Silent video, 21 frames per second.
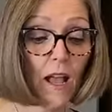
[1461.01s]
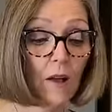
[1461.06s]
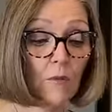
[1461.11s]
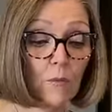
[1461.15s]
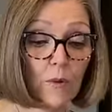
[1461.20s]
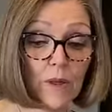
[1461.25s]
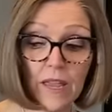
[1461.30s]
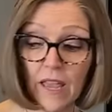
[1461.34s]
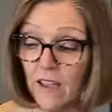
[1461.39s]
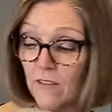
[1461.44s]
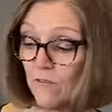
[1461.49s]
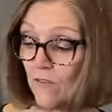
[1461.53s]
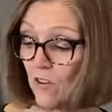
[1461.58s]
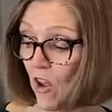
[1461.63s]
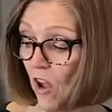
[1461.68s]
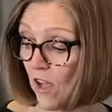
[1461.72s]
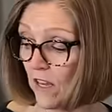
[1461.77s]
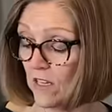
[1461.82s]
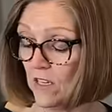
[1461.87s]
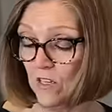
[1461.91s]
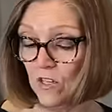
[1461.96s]
We have
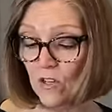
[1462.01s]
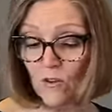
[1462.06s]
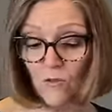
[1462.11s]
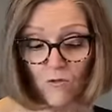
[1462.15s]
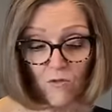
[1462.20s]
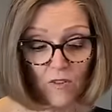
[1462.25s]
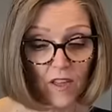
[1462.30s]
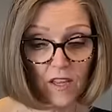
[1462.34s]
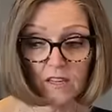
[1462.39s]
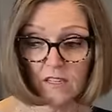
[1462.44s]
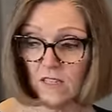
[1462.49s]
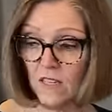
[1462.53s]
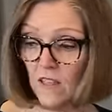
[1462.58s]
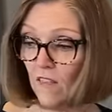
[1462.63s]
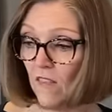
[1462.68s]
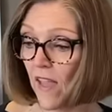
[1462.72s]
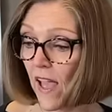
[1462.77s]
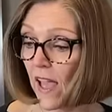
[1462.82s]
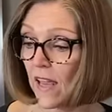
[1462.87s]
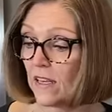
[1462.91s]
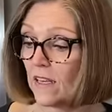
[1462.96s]
not dove into
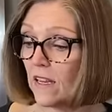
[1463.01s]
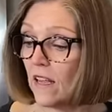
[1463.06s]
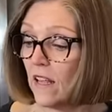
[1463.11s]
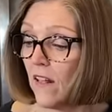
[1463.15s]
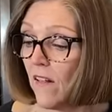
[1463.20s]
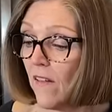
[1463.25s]
that.